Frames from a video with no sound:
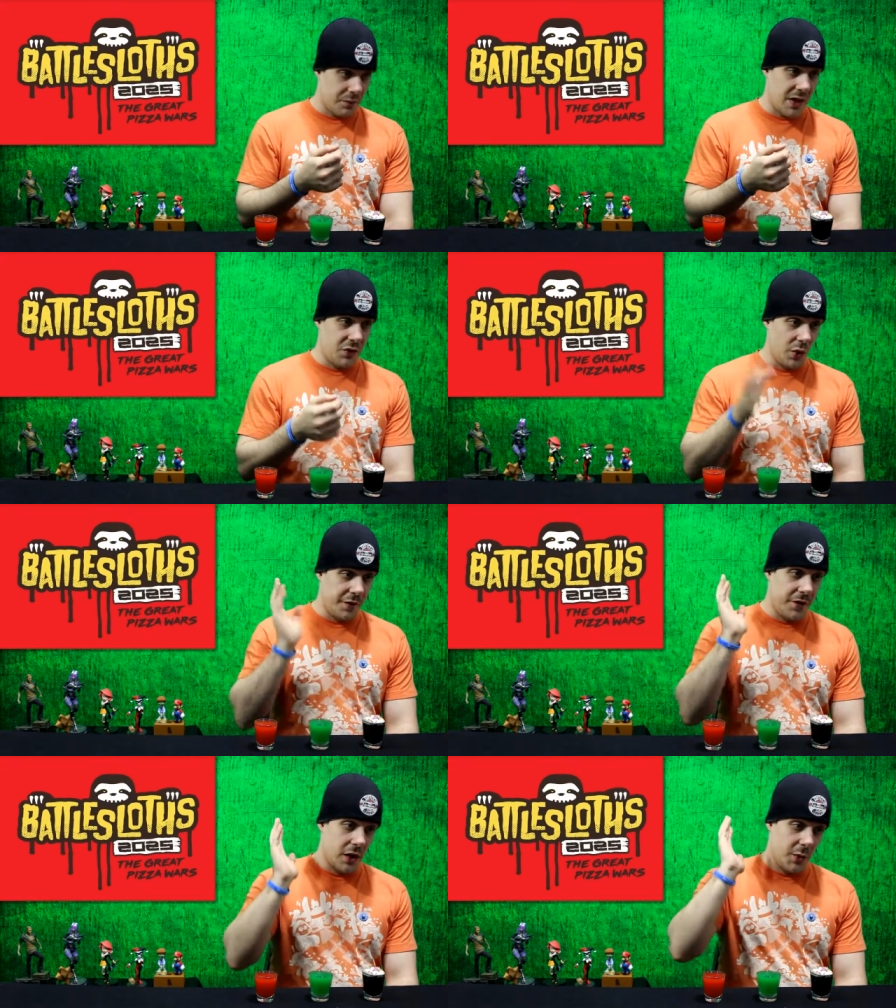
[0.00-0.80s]
If you want
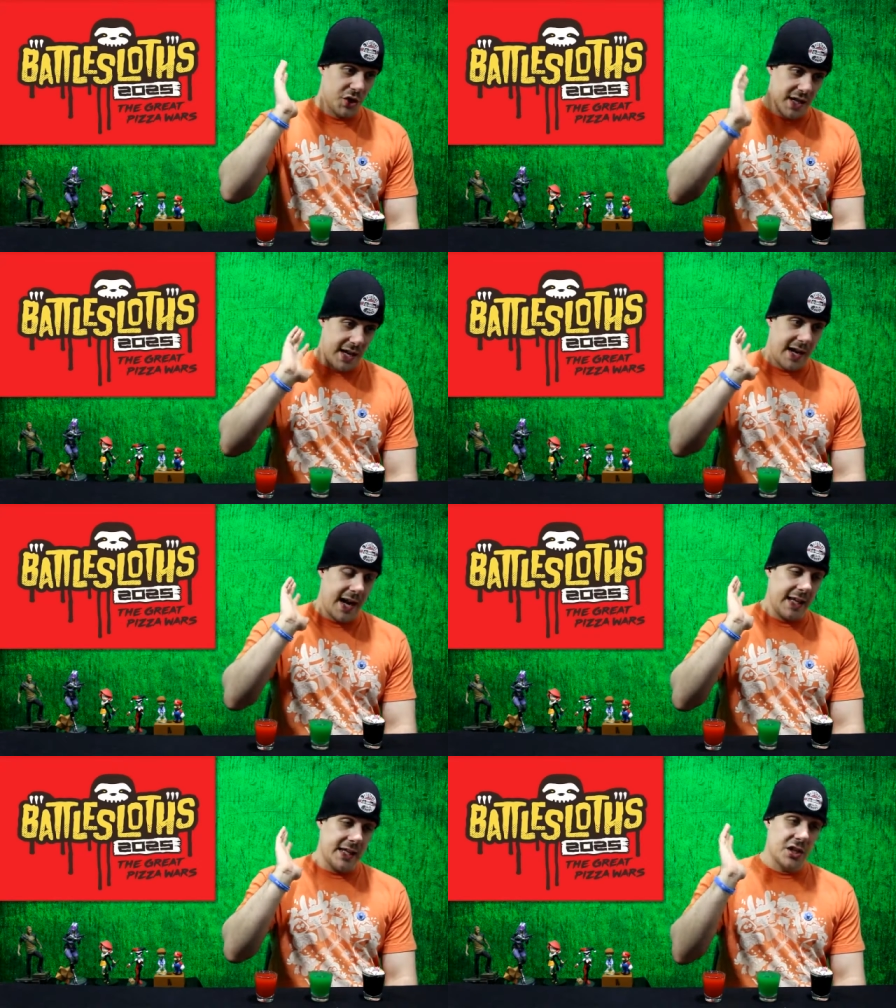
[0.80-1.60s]
to follow, which I
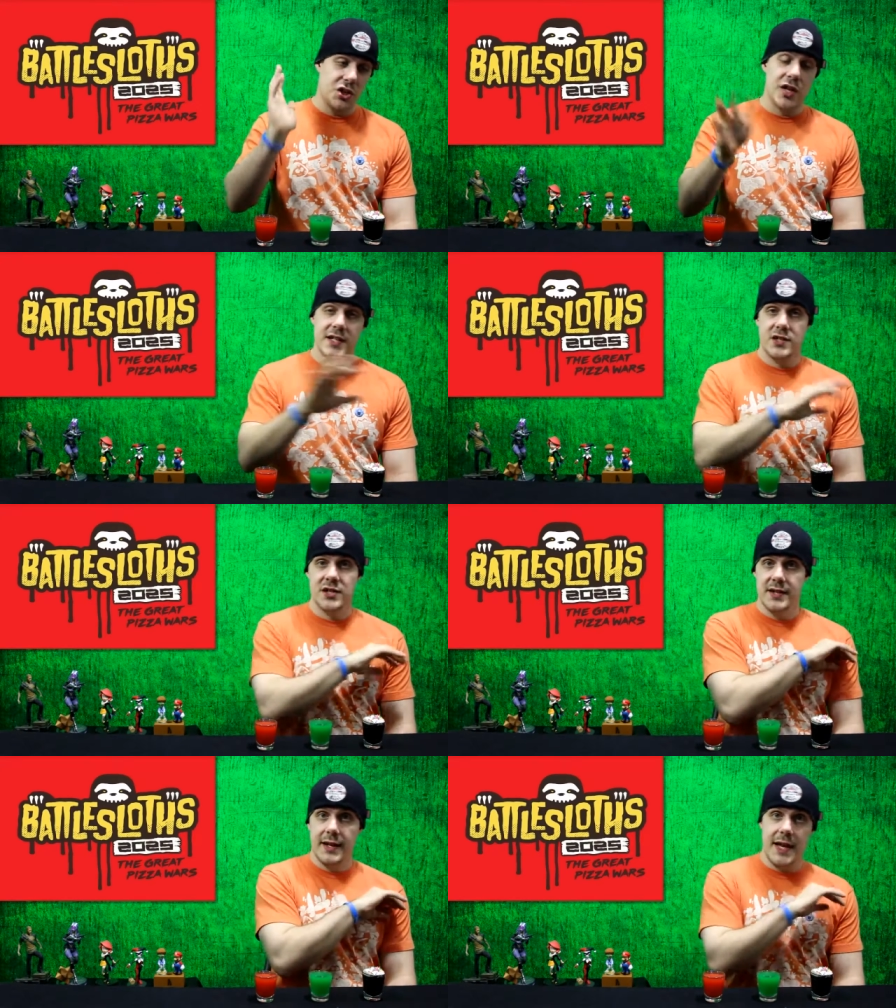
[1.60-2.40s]
highly suggest,
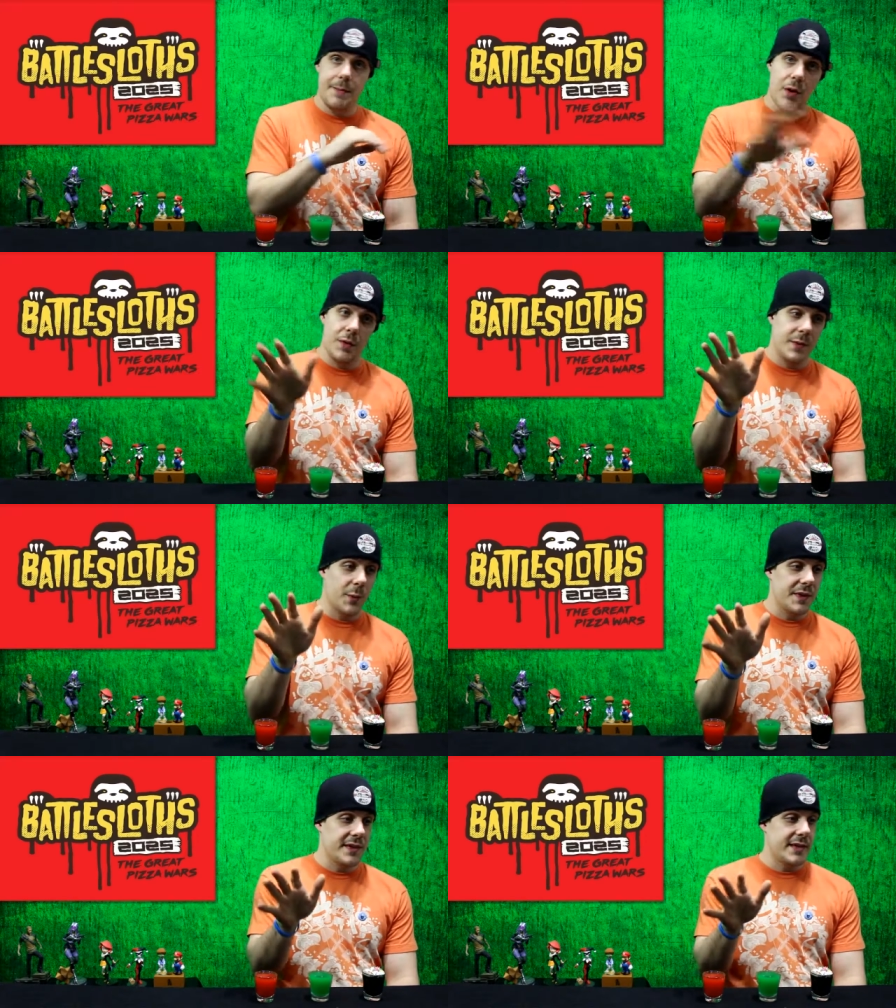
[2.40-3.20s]
just to keep up with
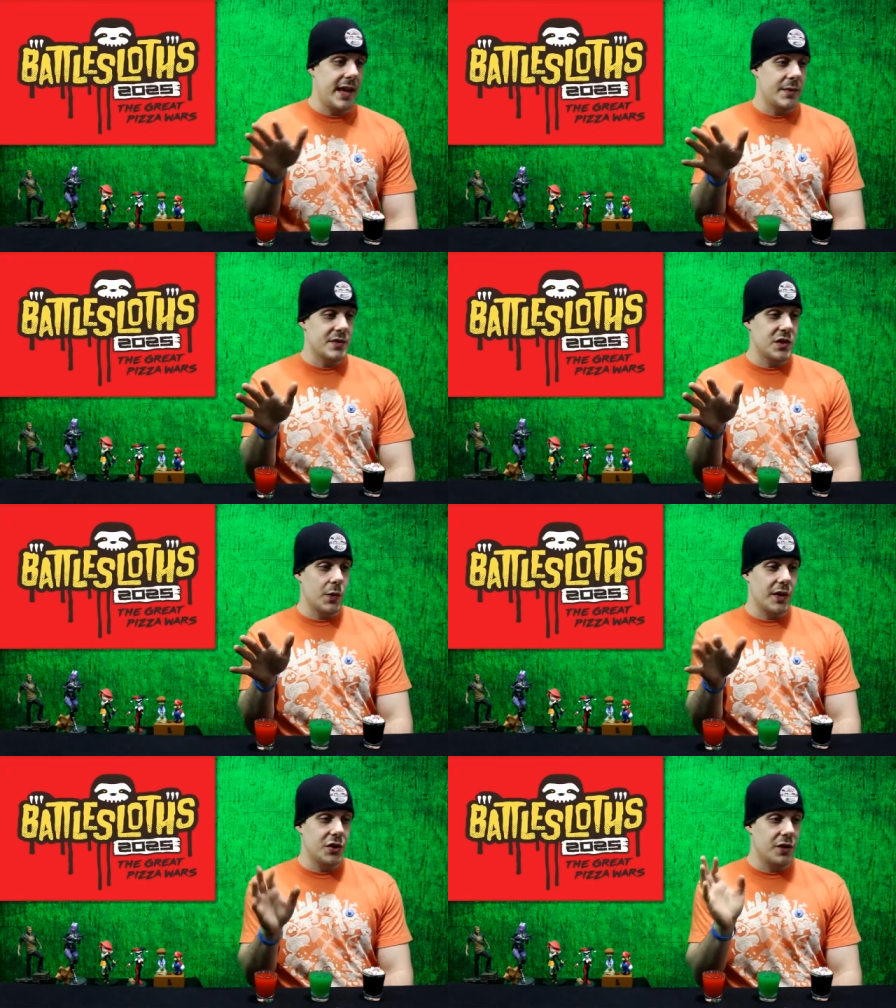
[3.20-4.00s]
what this game is
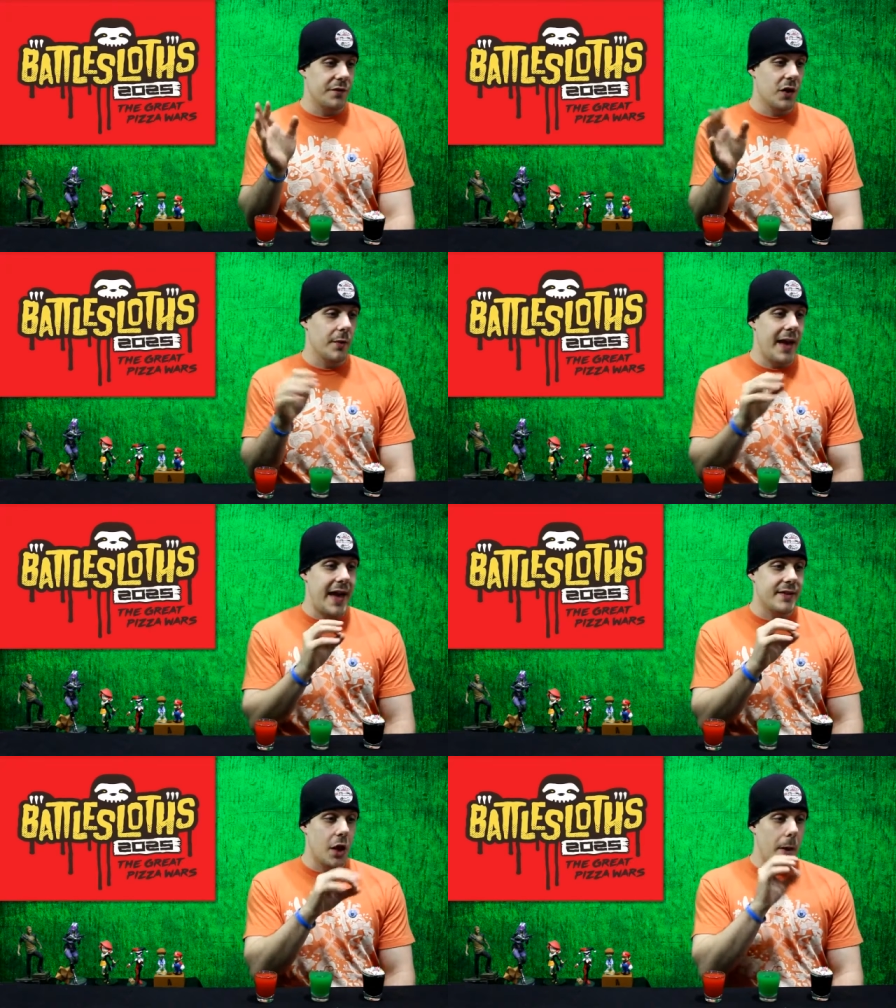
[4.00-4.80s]
doing, you can follow them
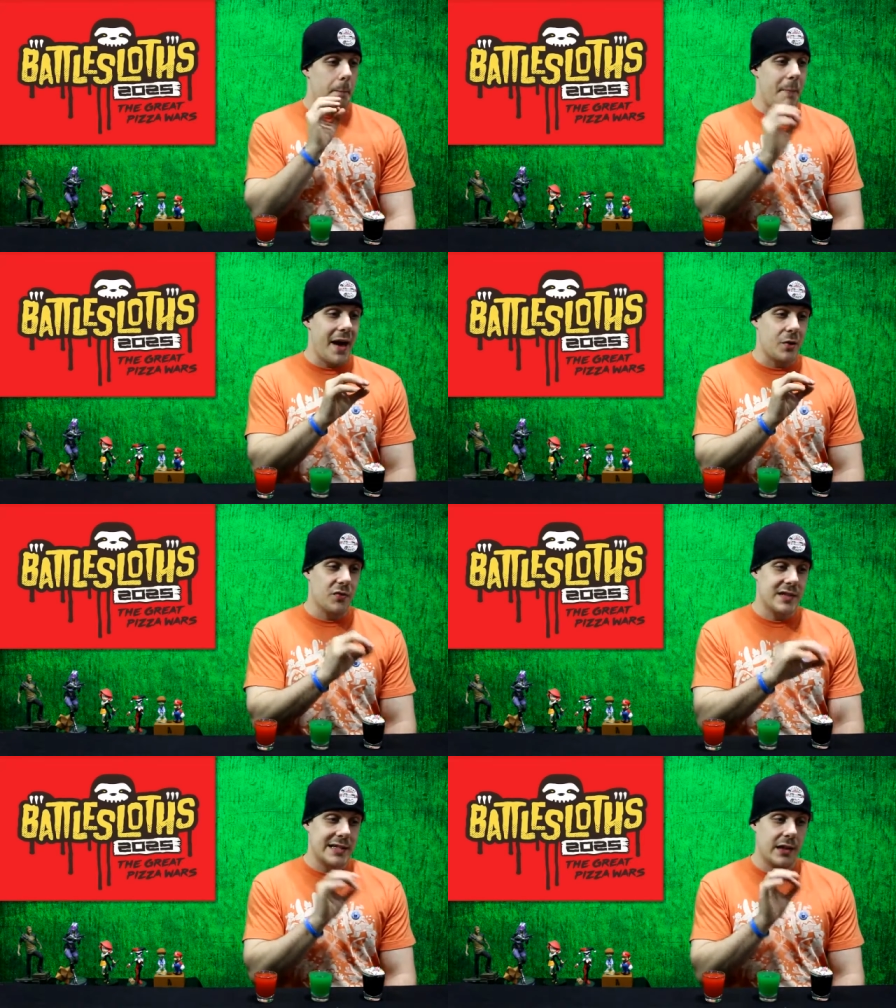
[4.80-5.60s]
at Battle
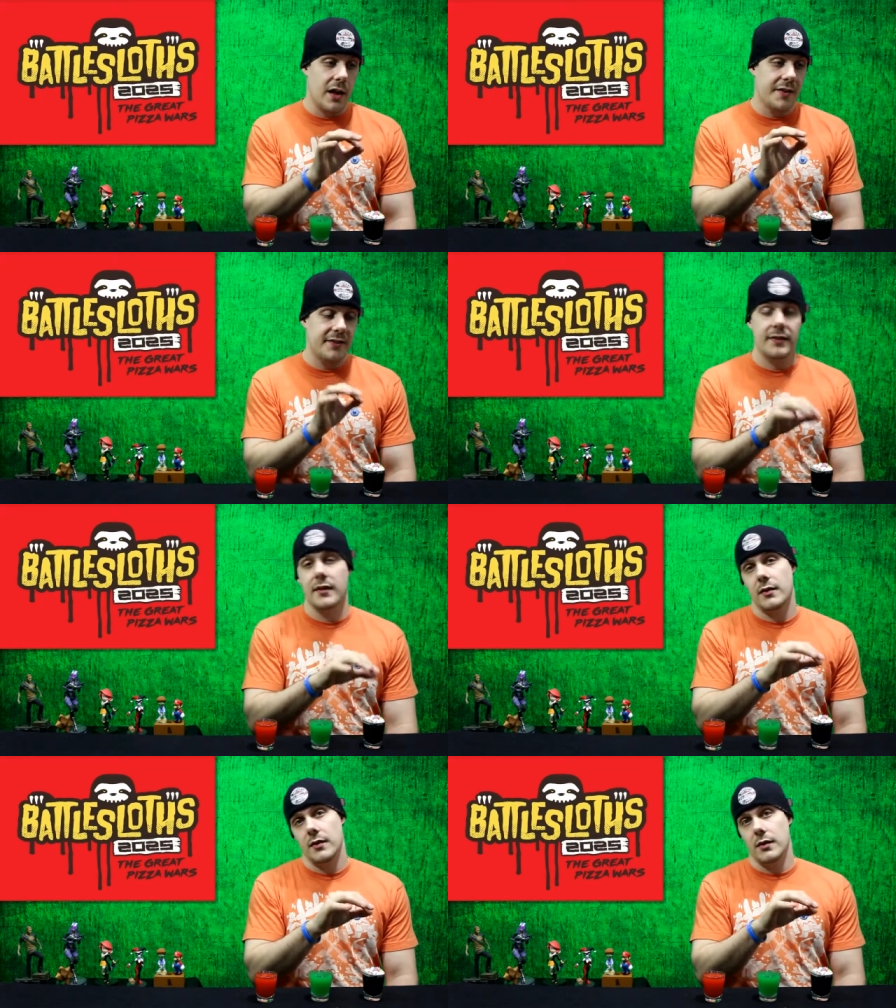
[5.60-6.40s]
Sloth
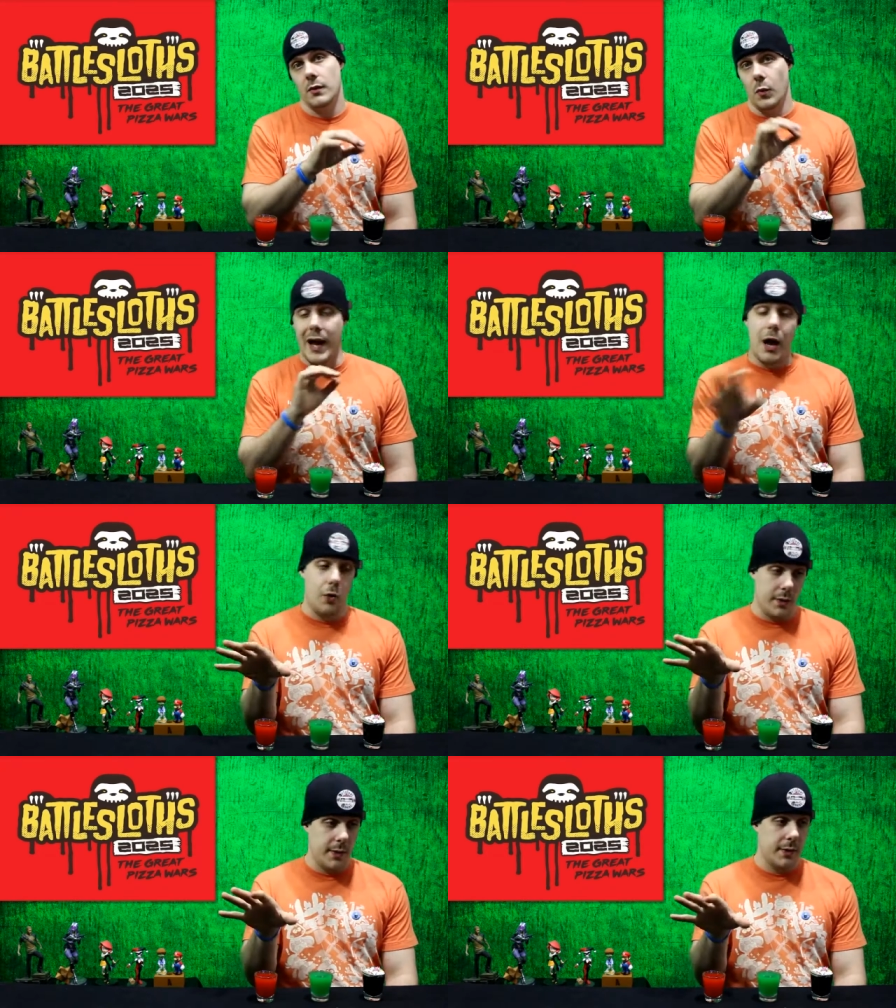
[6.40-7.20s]
WoW.